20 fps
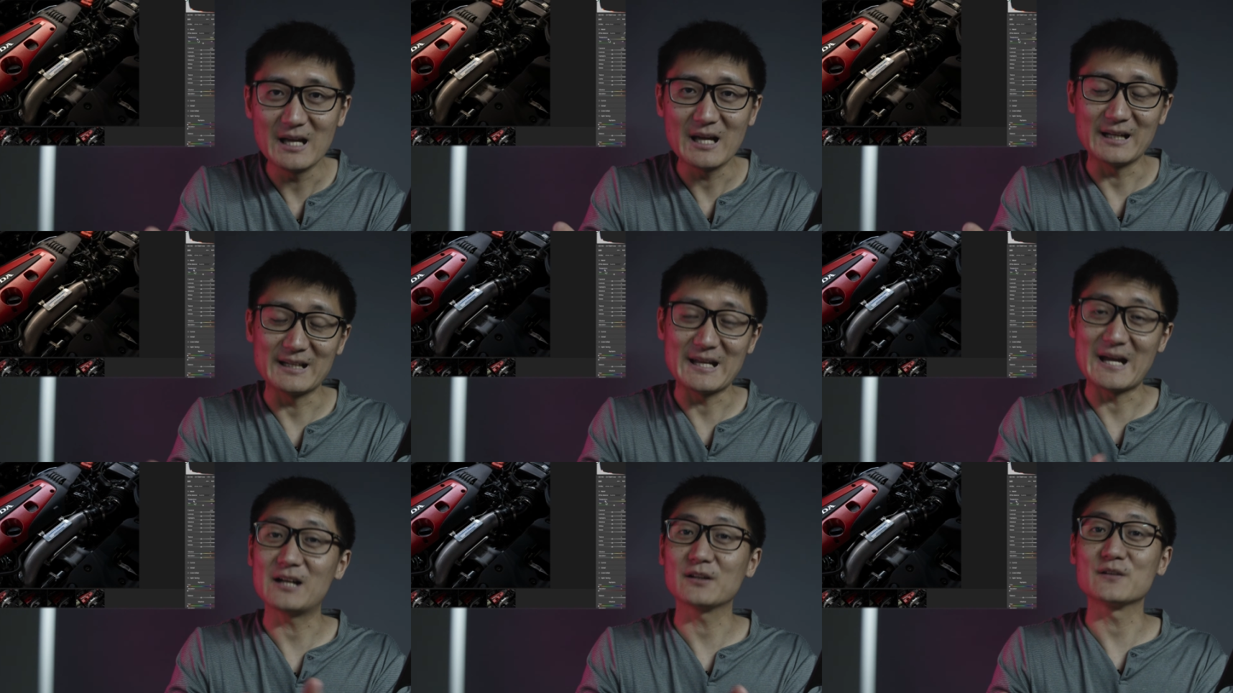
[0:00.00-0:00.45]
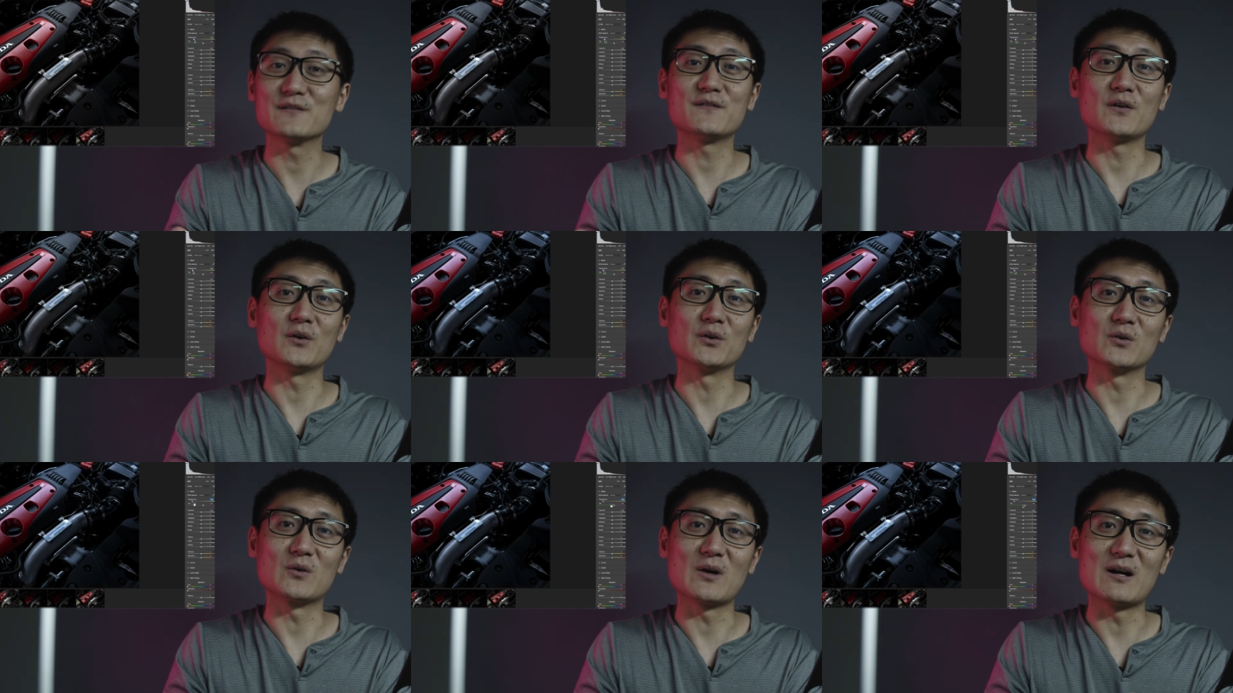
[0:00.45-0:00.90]
and how to
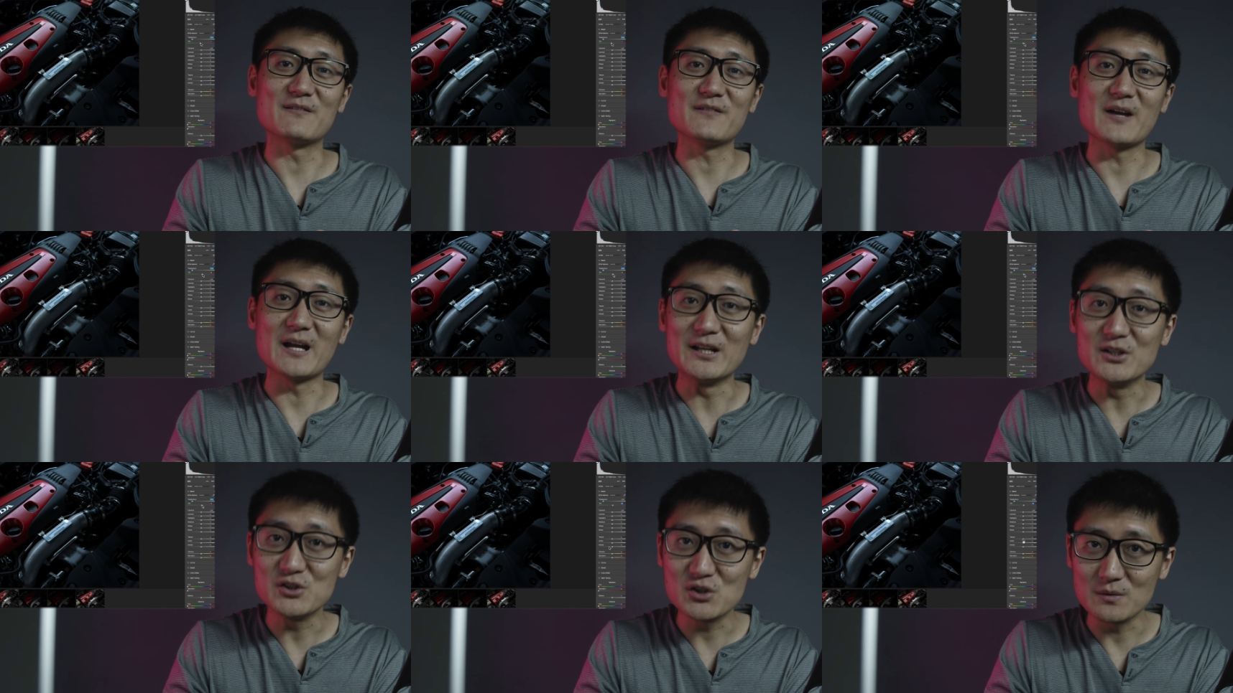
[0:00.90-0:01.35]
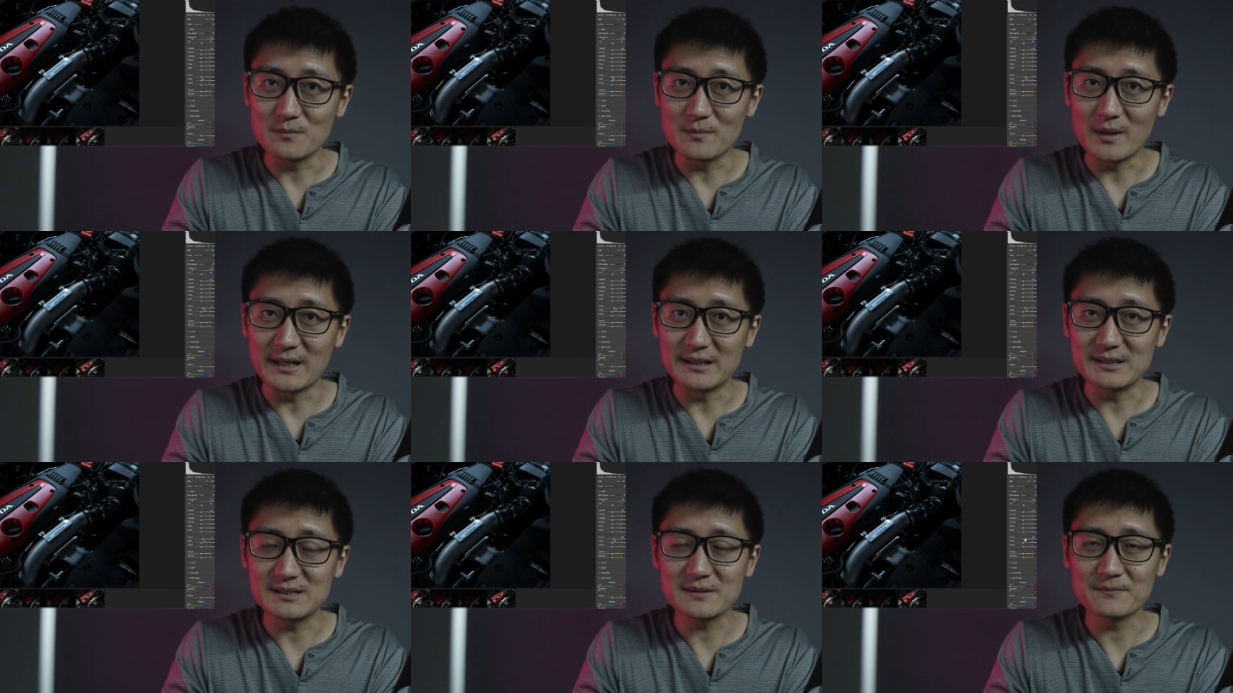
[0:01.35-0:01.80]
photograph engine
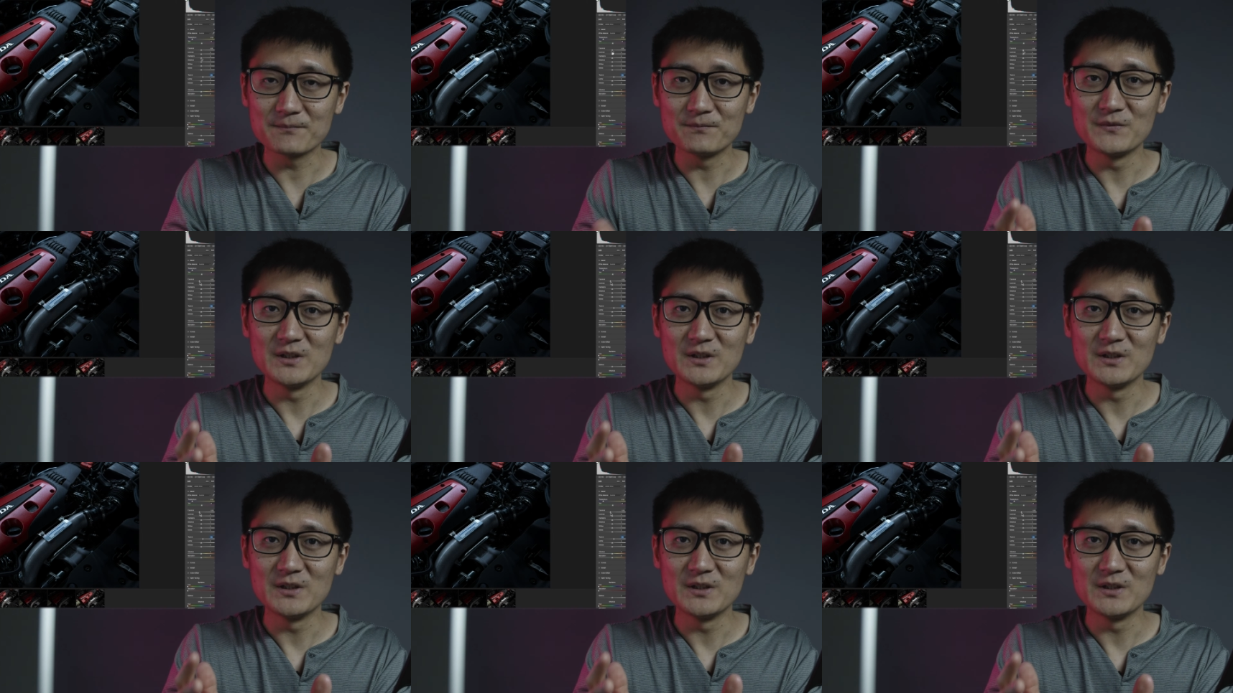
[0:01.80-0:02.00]
bays.